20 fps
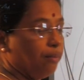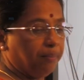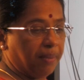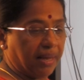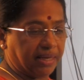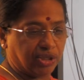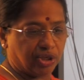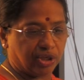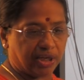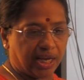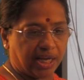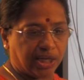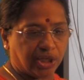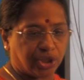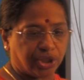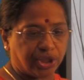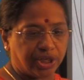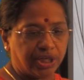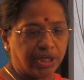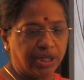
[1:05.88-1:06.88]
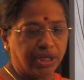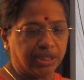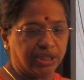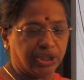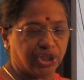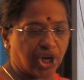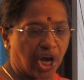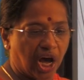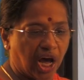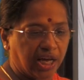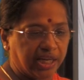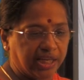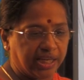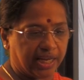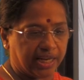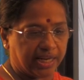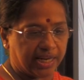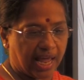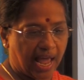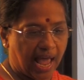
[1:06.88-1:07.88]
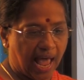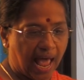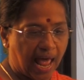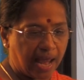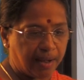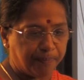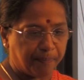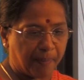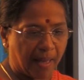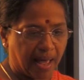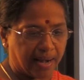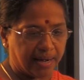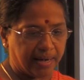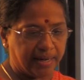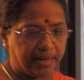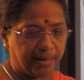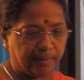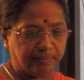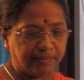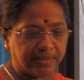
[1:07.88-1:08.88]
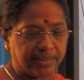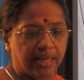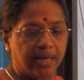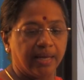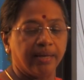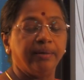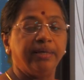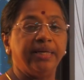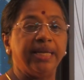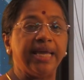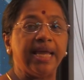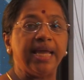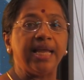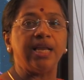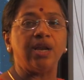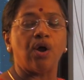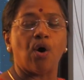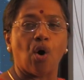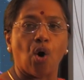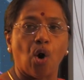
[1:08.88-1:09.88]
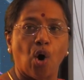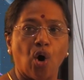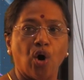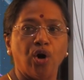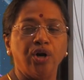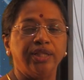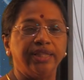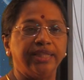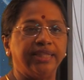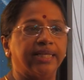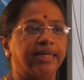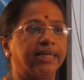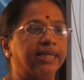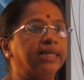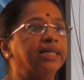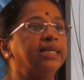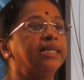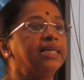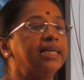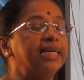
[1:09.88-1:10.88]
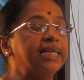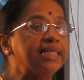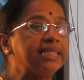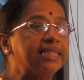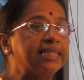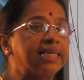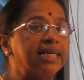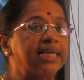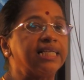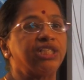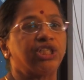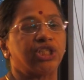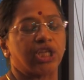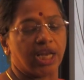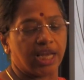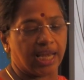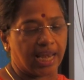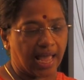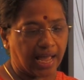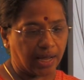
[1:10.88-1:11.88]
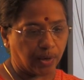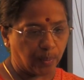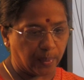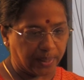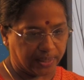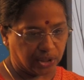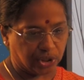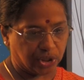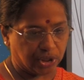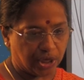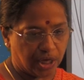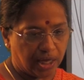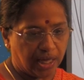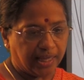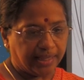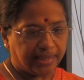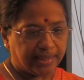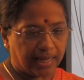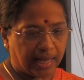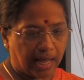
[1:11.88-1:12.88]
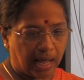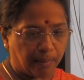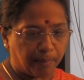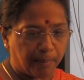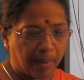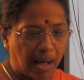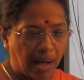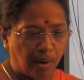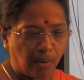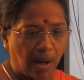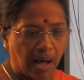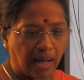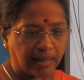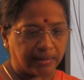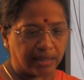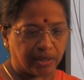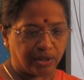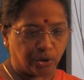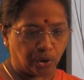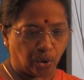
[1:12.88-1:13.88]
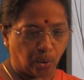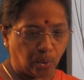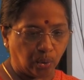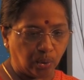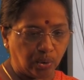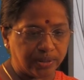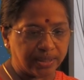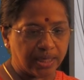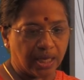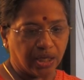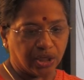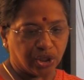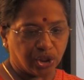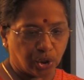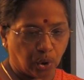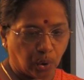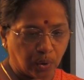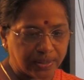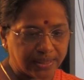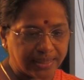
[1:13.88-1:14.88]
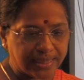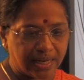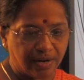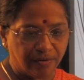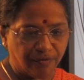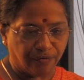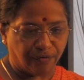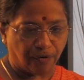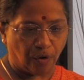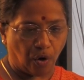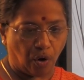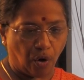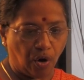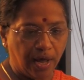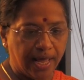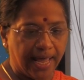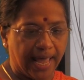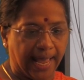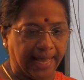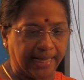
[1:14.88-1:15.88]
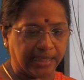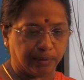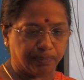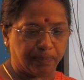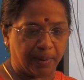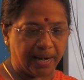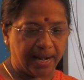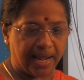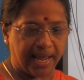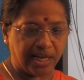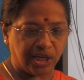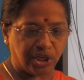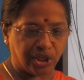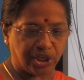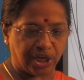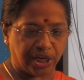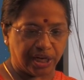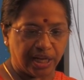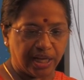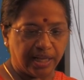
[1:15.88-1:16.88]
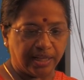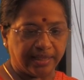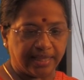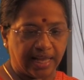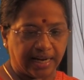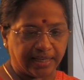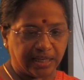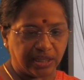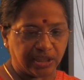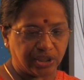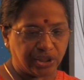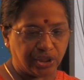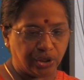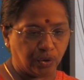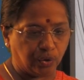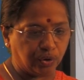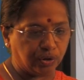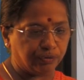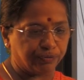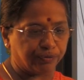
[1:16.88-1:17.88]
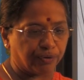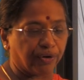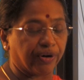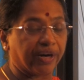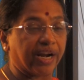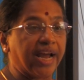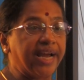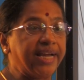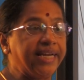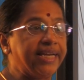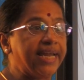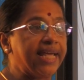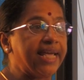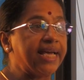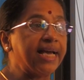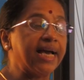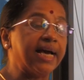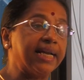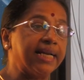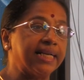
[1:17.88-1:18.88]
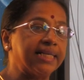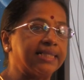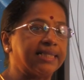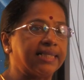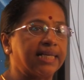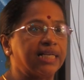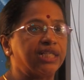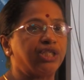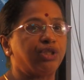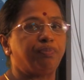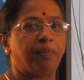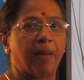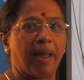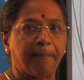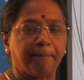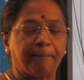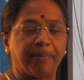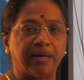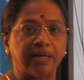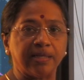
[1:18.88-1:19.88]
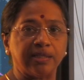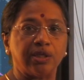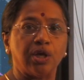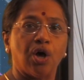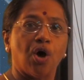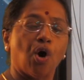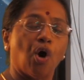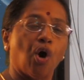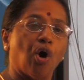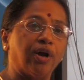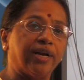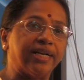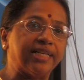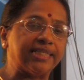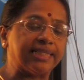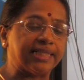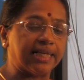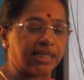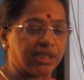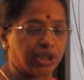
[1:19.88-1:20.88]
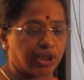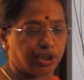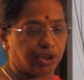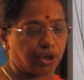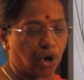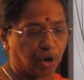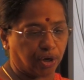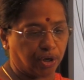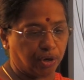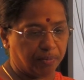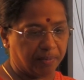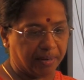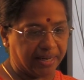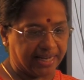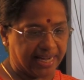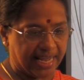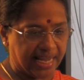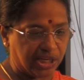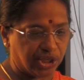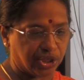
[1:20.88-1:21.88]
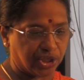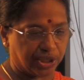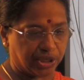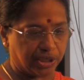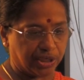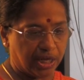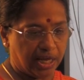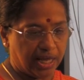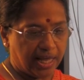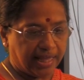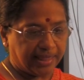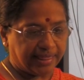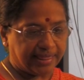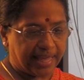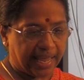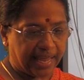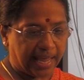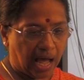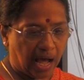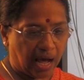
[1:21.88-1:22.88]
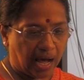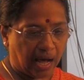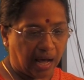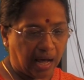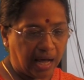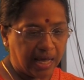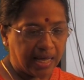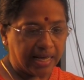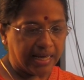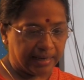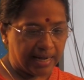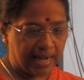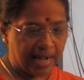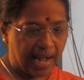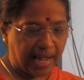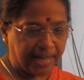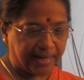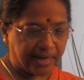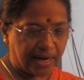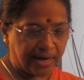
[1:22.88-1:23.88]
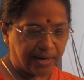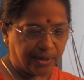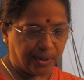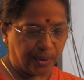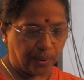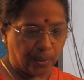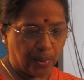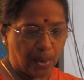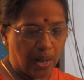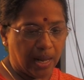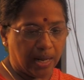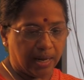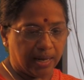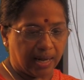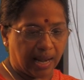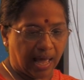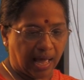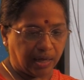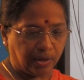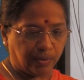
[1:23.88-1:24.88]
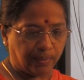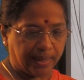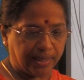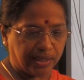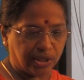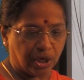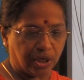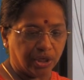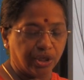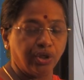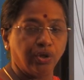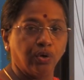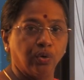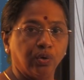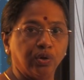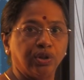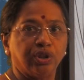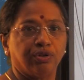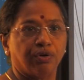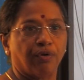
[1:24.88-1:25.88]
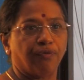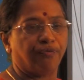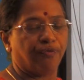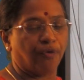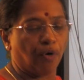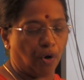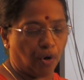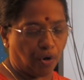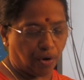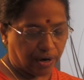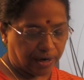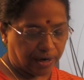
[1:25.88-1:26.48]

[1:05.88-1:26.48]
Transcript: pejoration, jargon and paradigms deal on the research language. The above are the tools chosen for explanation that is used for writing research papers or research documentation. They are related to language used for